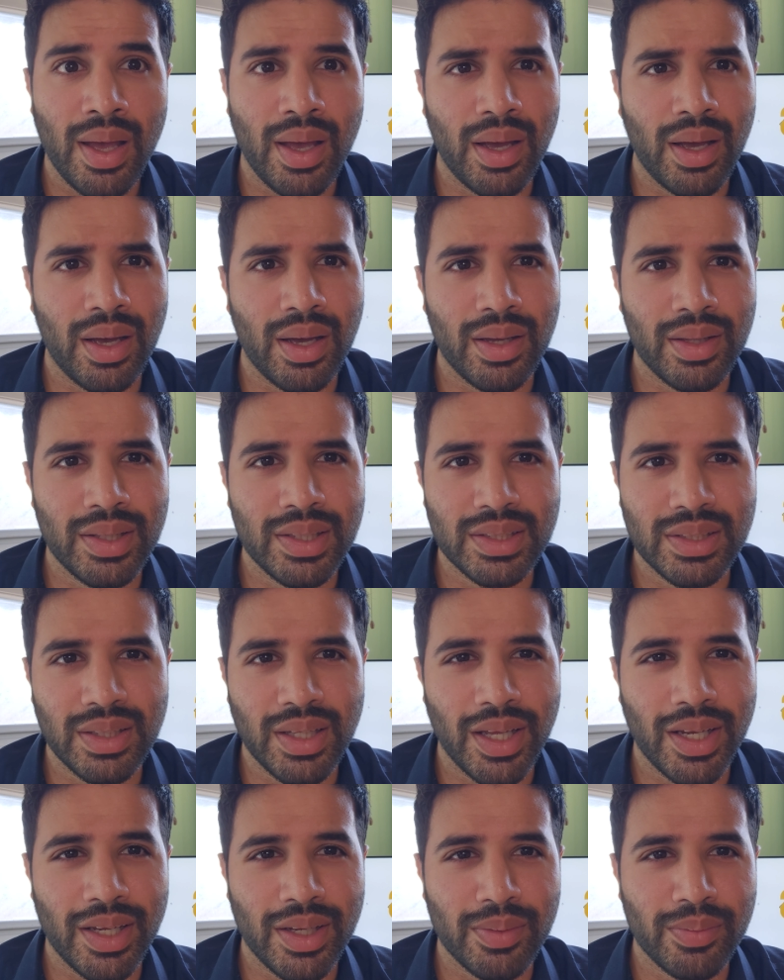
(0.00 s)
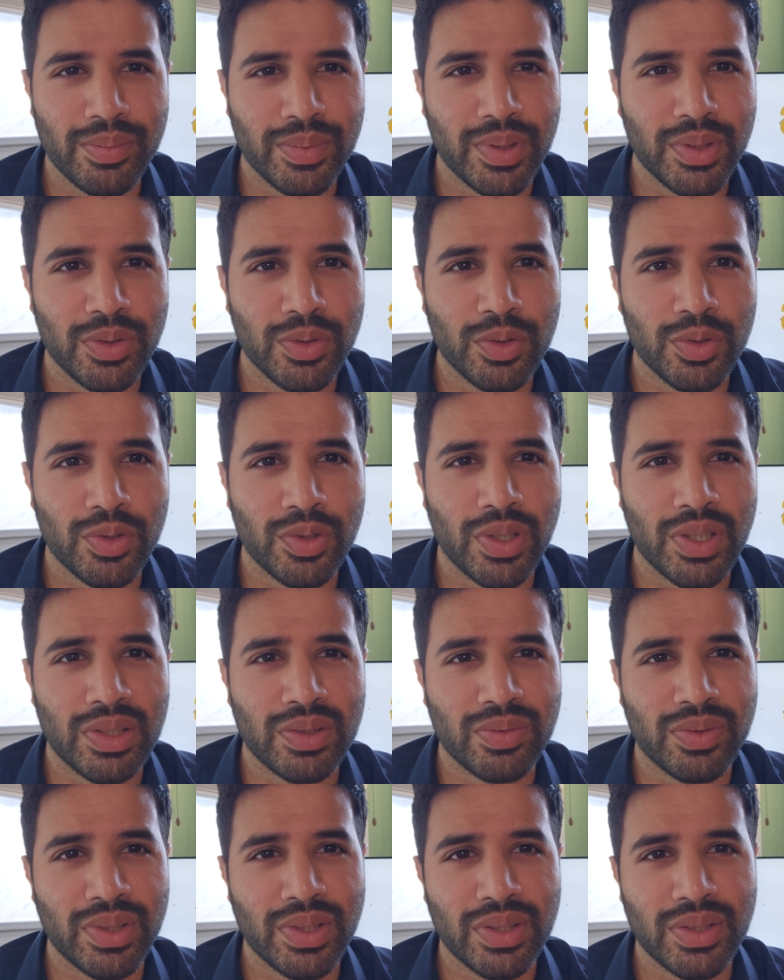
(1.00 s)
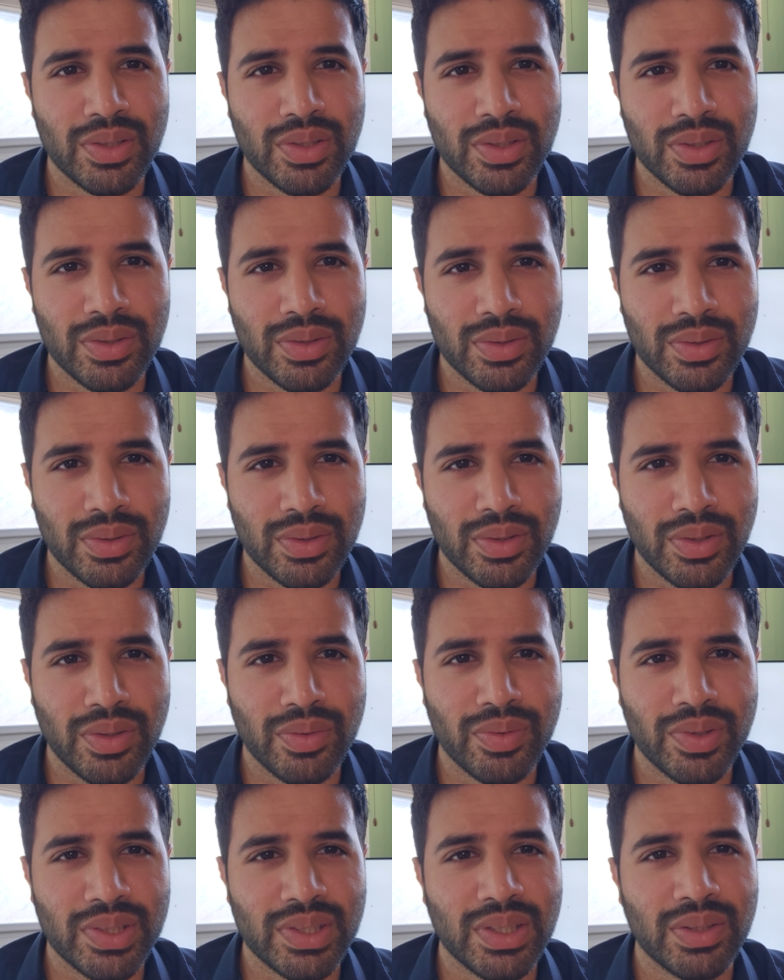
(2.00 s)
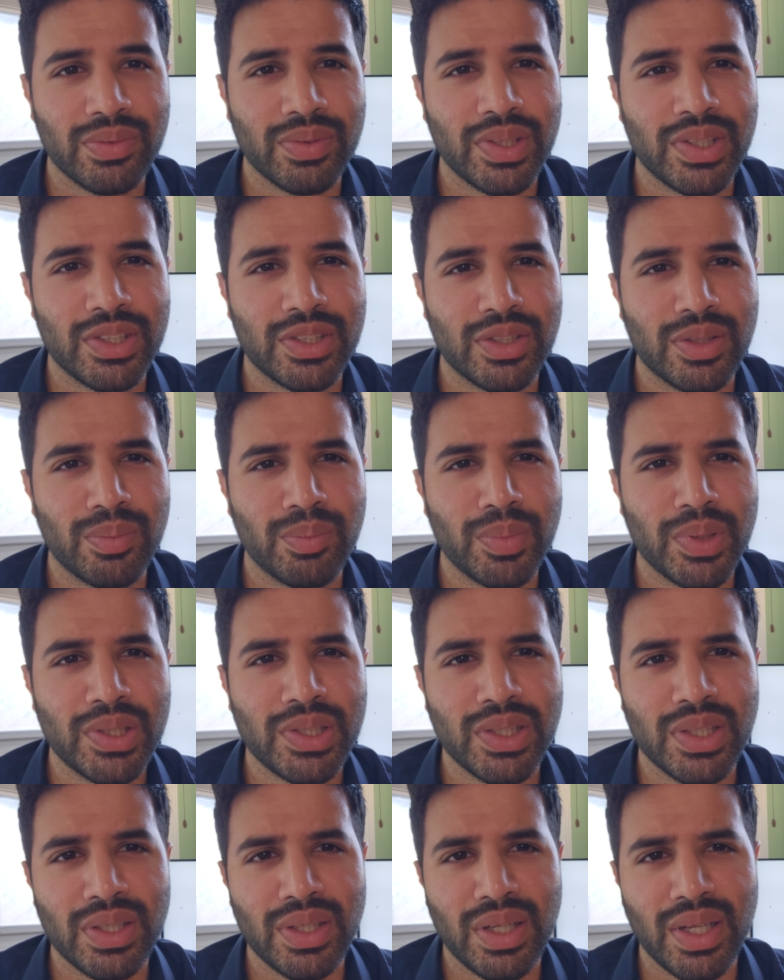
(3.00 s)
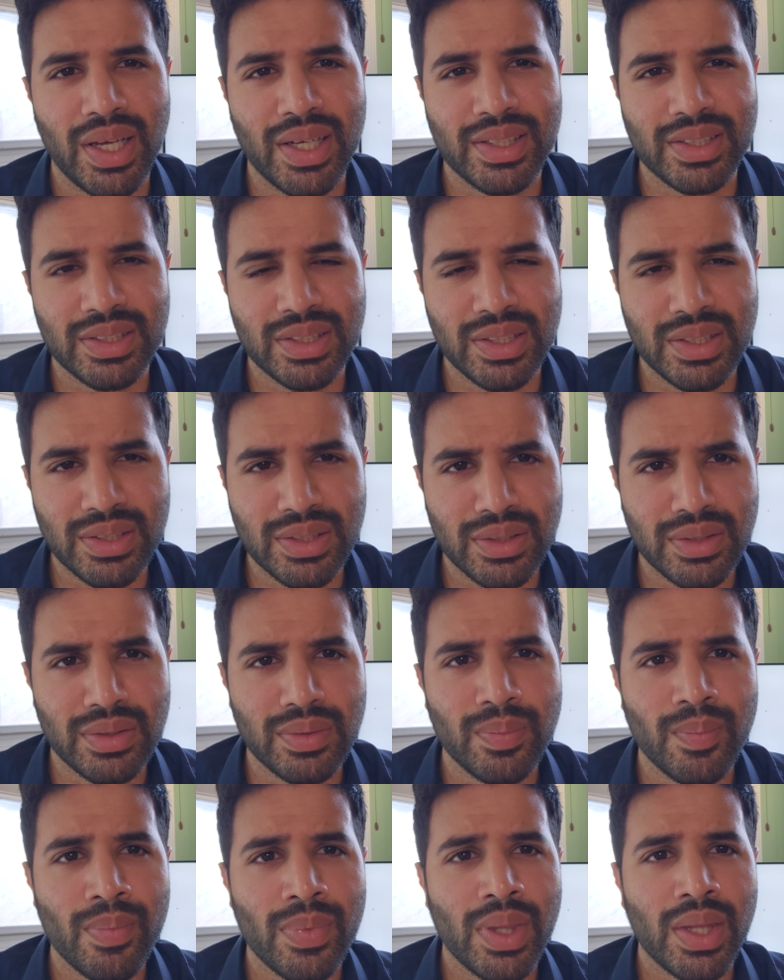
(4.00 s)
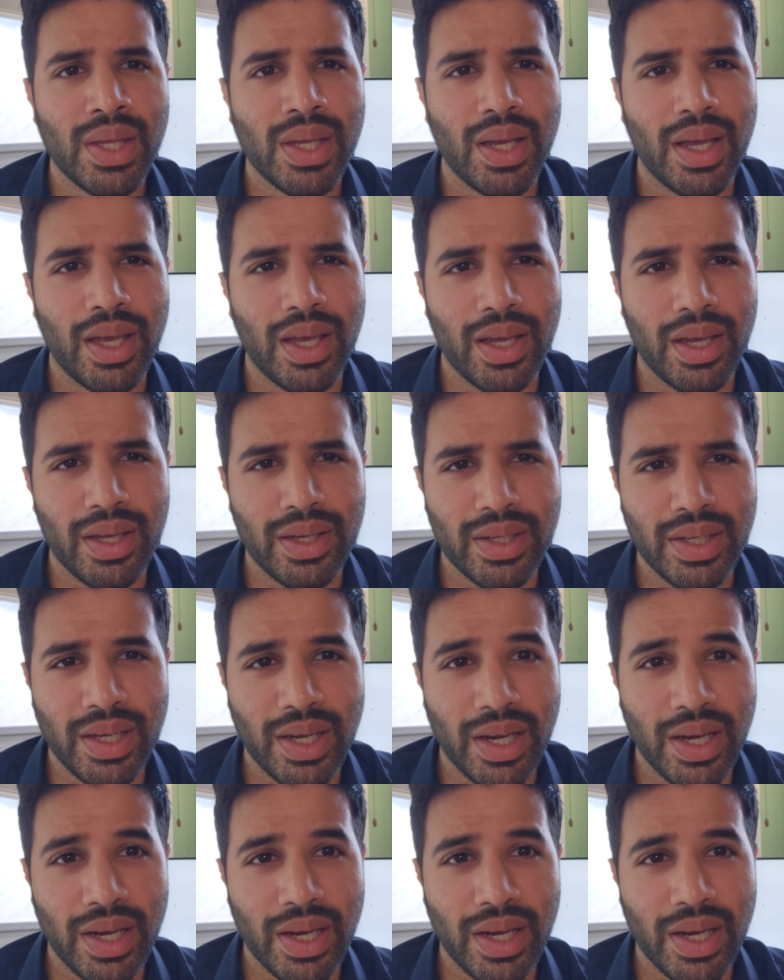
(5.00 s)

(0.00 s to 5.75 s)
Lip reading: This led him to transferring to University of Eastern Michigan last season, and he